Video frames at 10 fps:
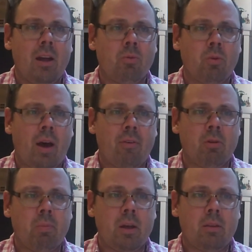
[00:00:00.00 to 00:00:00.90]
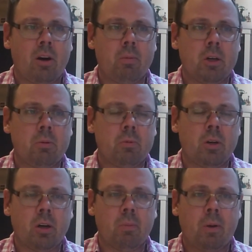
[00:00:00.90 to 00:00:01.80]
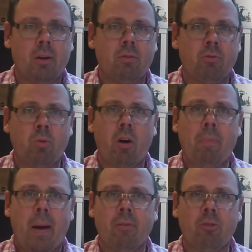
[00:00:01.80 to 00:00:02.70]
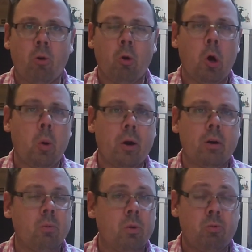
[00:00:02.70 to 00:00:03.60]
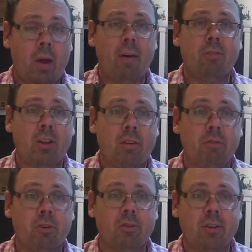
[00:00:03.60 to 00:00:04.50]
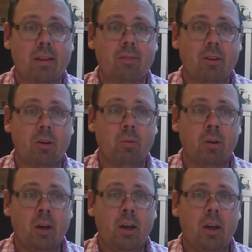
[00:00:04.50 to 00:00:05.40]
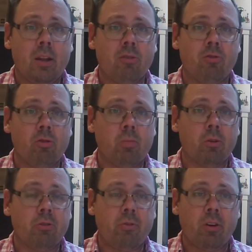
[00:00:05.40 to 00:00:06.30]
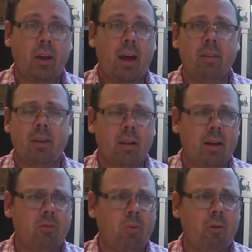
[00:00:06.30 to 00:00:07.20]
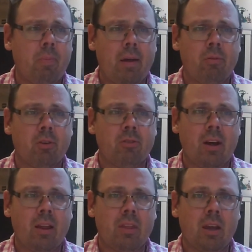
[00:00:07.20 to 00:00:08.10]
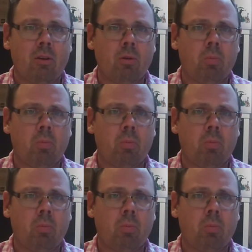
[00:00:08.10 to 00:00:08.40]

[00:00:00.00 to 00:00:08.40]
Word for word: it would have to be a target target price of £12 or lower, which we have seen for this set, so it is doable. So if you can get a deal at £12 for the set, I think